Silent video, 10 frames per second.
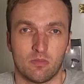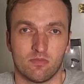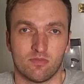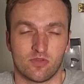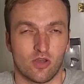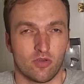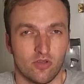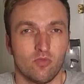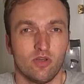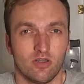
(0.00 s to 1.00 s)
So you
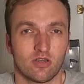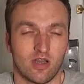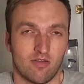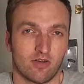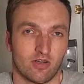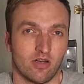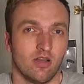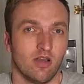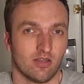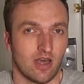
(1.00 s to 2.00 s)
will cover
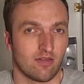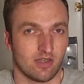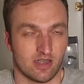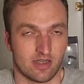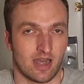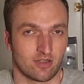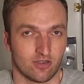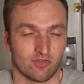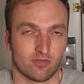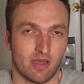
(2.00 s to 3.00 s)
a lot of the attack
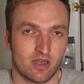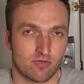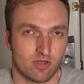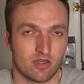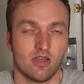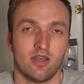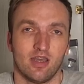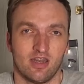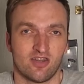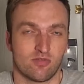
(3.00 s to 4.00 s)
surface management,
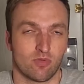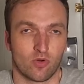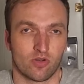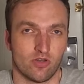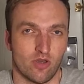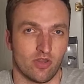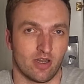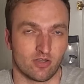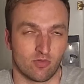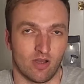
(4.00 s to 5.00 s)
and it is important to know that
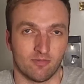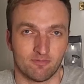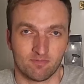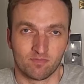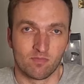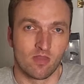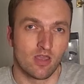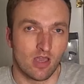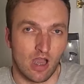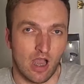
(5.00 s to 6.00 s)
as well.
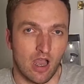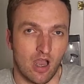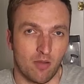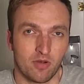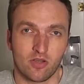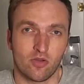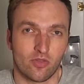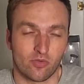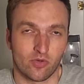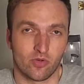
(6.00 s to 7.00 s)
I'm going to go
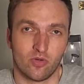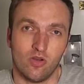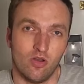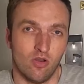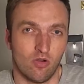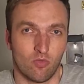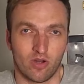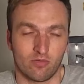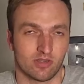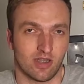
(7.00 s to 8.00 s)
through what
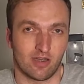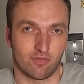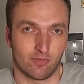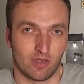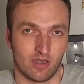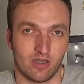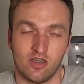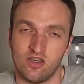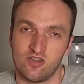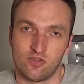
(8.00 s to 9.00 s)
it was like for me
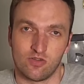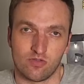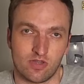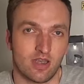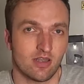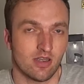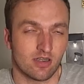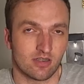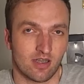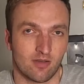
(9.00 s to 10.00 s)
to take the
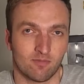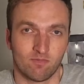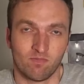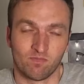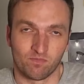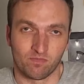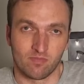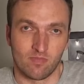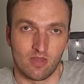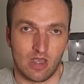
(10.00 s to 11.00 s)
exam
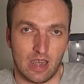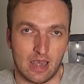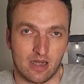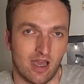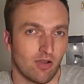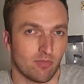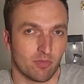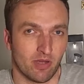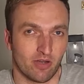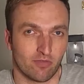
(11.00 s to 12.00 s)
and how I
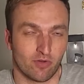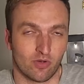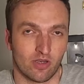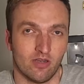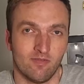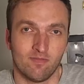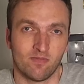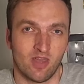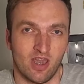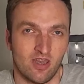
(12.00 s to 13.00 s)
prepared for it,
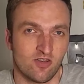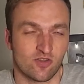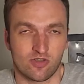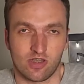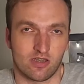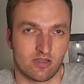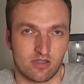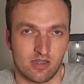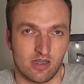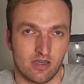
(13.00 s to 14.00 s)
and you'll get to
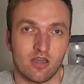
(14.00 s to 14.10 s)
see